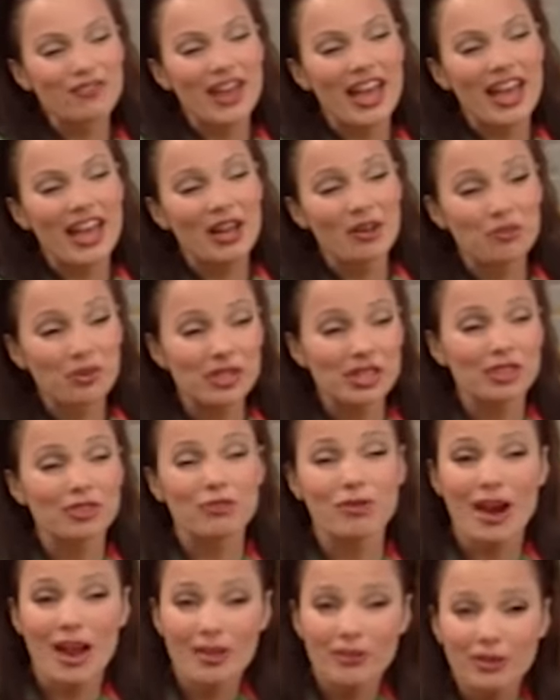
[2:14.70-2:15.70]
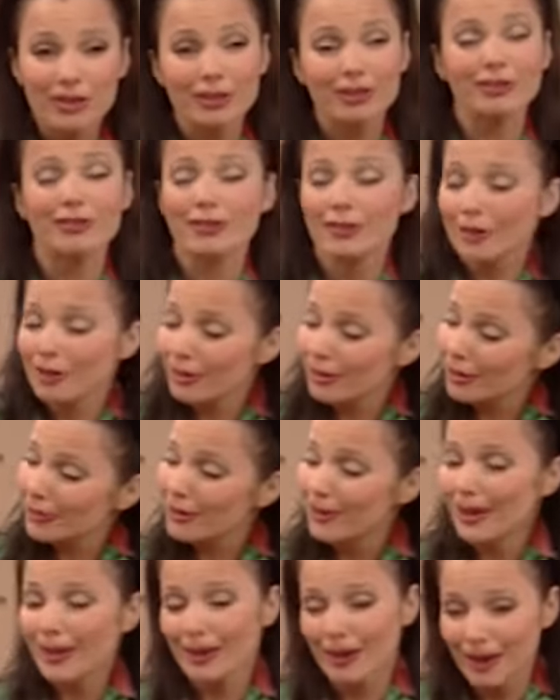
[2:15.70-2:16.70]
Val, when you travel in circles
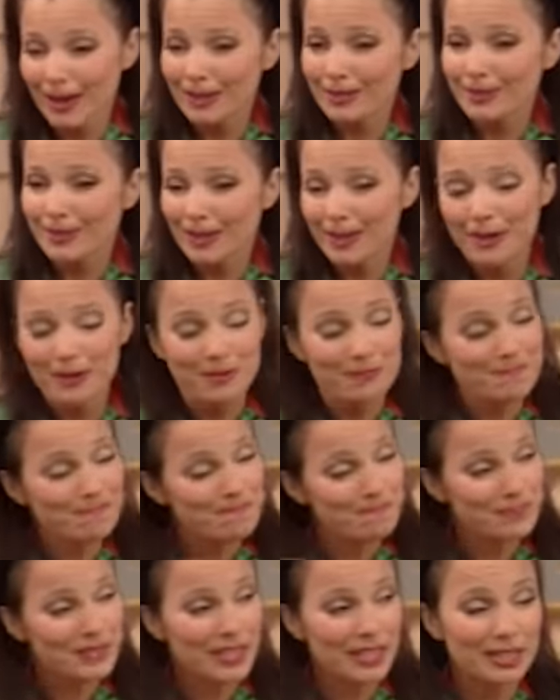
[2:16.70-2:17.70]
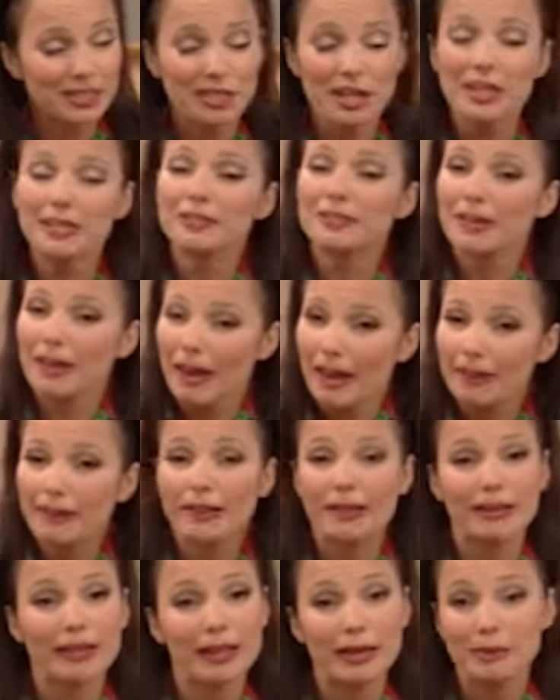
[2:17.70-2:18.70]
like I do, you just get
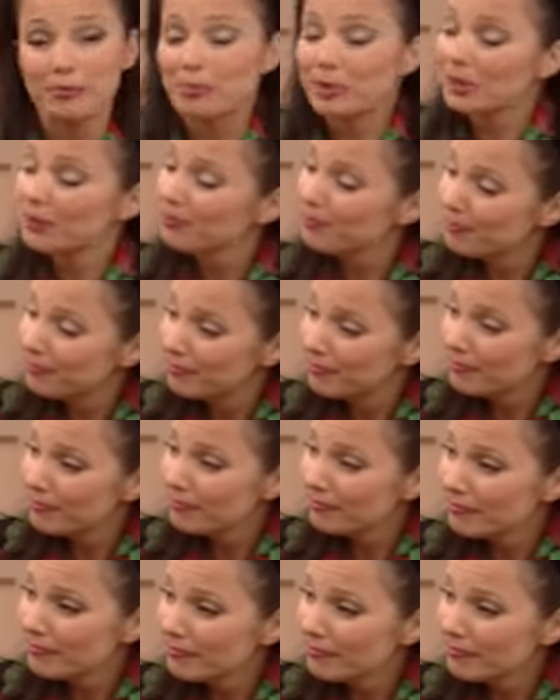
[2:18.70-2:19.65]
glib. Oh.